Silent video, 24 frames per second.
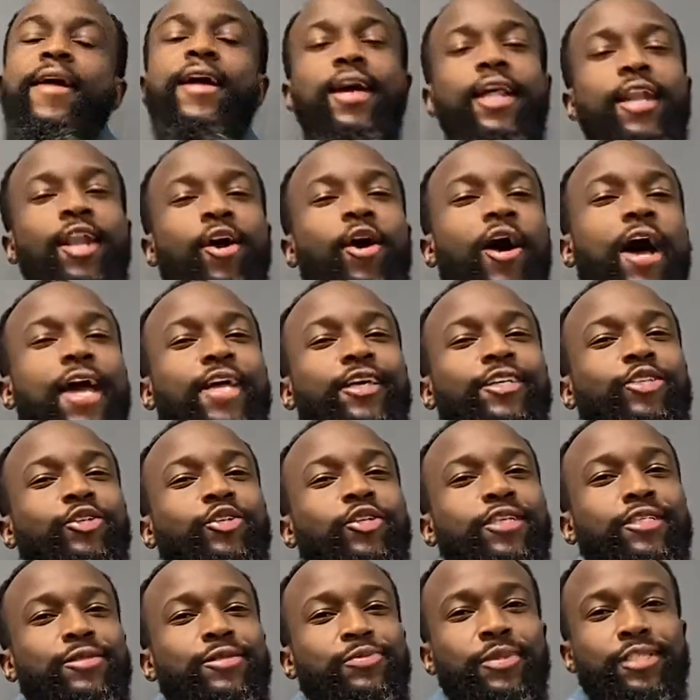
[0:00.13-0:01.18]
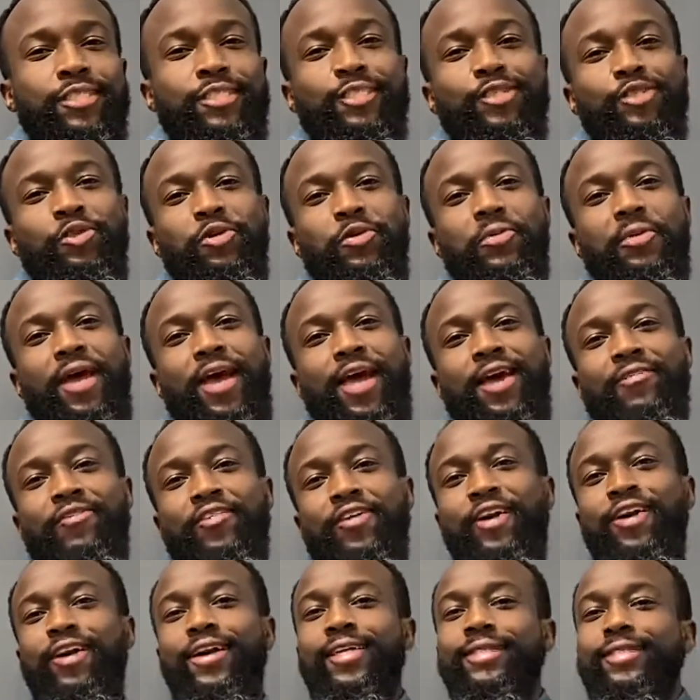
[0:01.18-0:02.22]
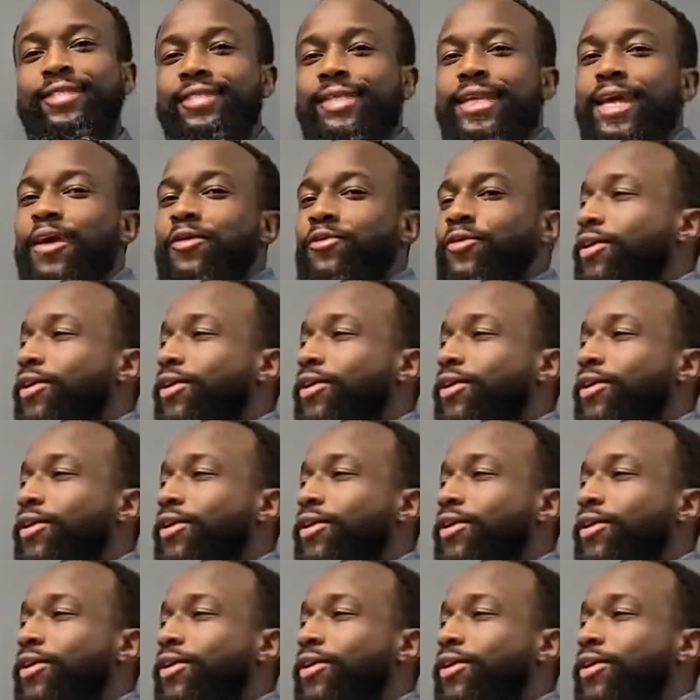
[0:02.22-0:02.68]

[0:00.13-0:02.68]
Hello, how you doing? It's Mr. Do the Math here, and today we're